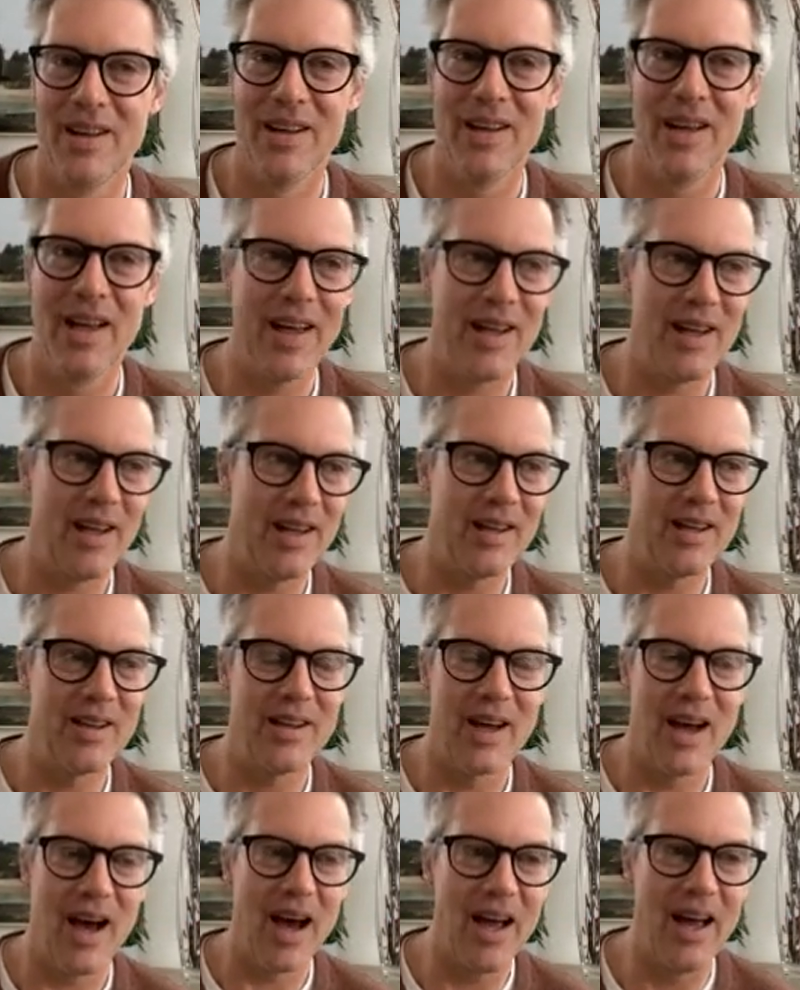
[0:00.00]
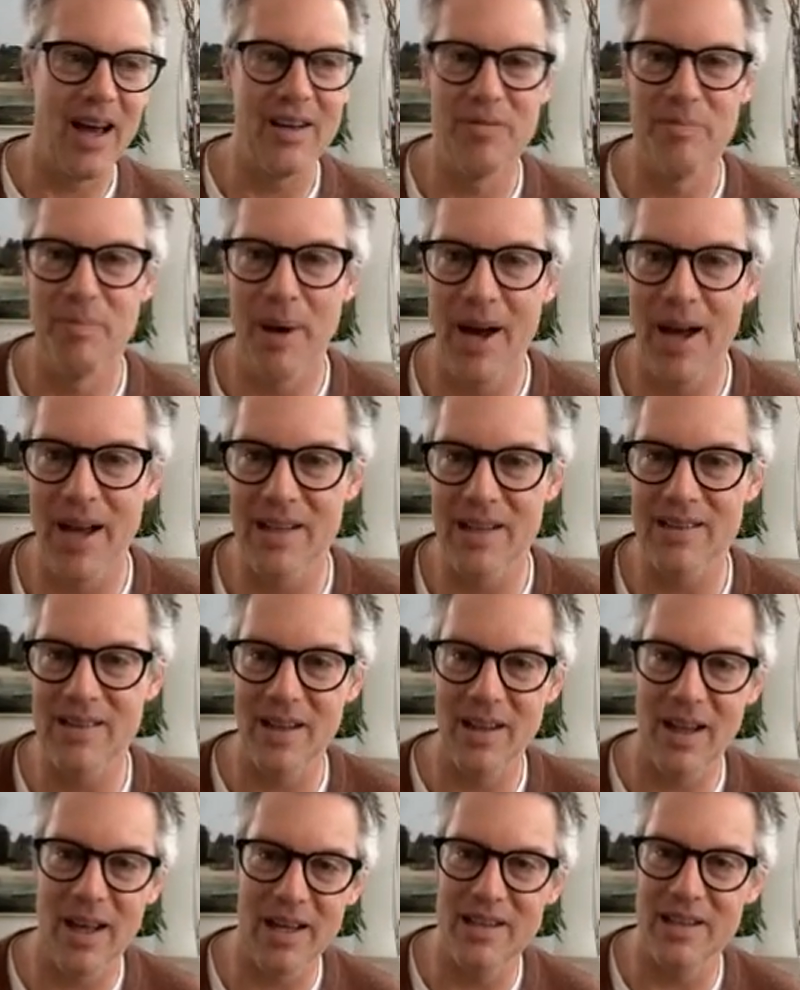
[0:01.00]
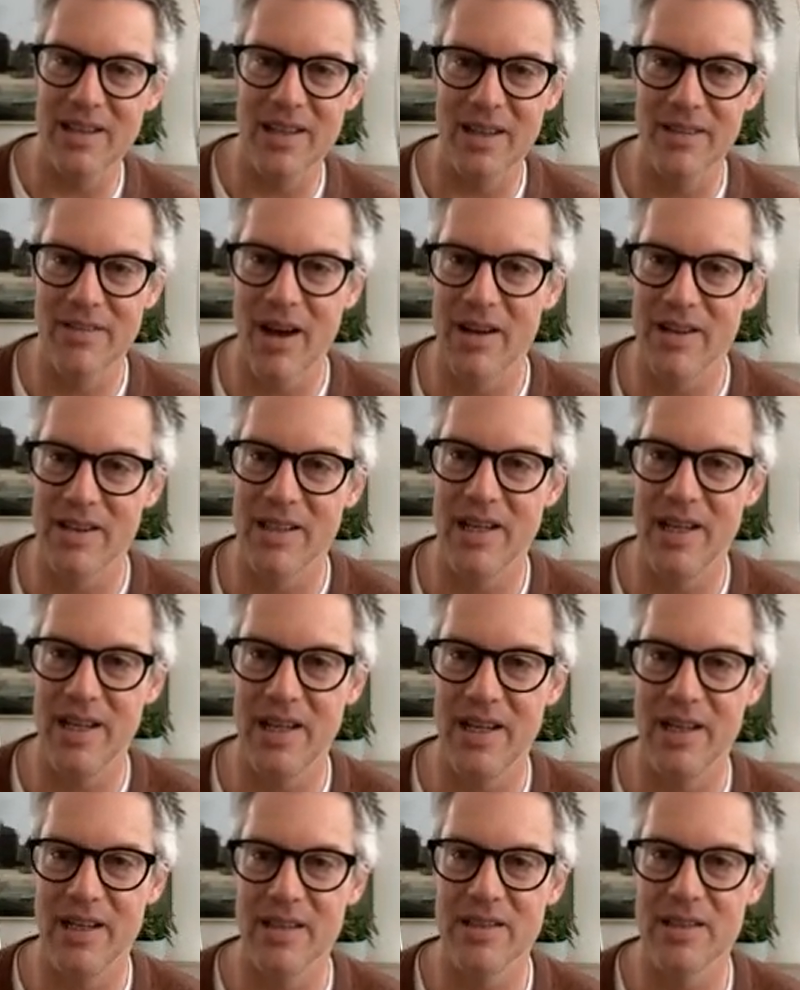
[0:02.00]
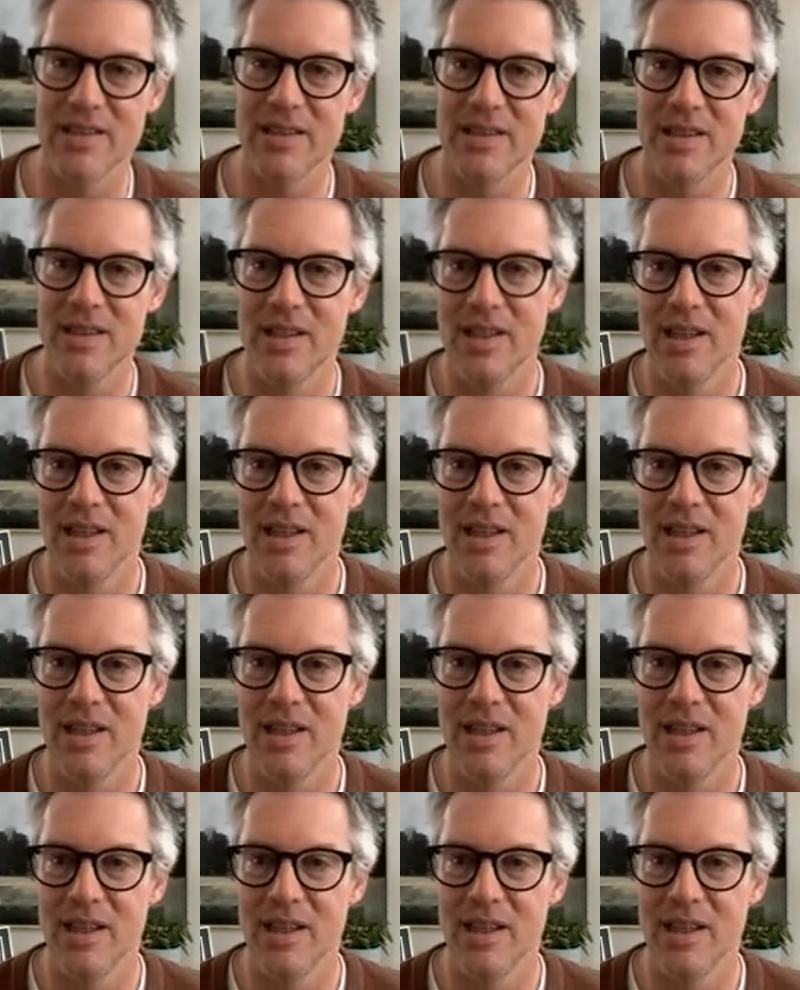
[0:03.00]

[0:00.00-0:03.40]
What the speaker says: hey, I have bikes I like to give out to kids.